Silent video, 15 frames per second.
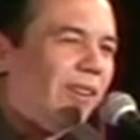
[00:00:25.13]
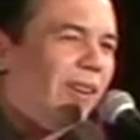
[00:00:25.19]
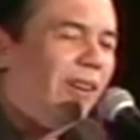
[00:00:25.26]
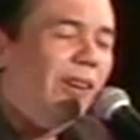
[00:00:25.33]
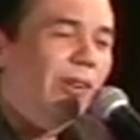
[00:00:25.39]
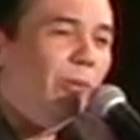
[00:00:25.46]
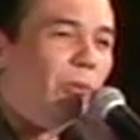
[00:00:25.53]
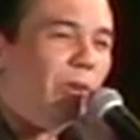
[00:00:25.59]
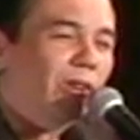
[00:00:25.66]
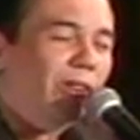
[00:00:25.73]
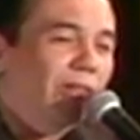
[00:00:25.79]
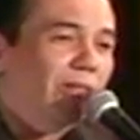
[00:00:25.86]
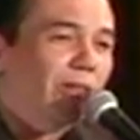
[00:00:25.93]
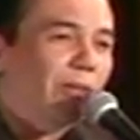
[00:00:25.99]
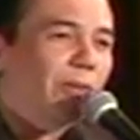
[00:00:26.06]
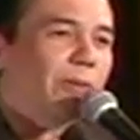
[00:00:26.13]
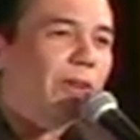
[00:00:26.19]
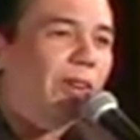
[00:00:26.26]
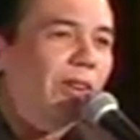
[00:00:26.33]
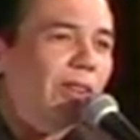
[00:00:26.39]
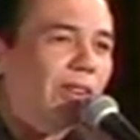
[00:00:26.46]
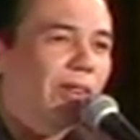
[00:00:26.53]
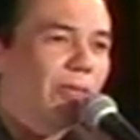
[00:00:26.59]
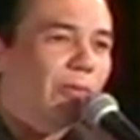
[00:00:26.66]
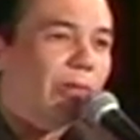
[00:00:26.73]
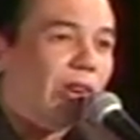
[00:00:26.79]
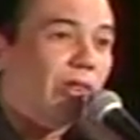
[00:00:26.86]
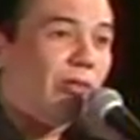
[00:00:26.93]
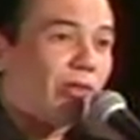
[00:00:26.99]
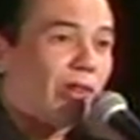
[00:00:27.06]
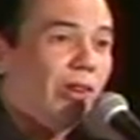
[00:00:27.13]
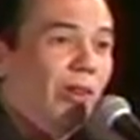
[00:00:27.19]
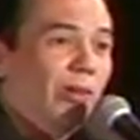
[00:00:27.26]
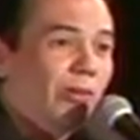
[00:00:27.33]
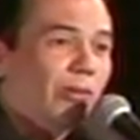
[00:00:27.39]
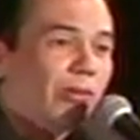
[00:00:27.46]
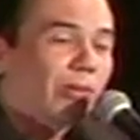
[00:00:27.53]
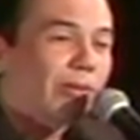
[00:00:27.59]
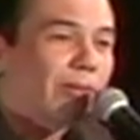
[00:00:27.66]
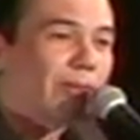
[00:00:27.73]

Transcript: I don't want the fucking French toast.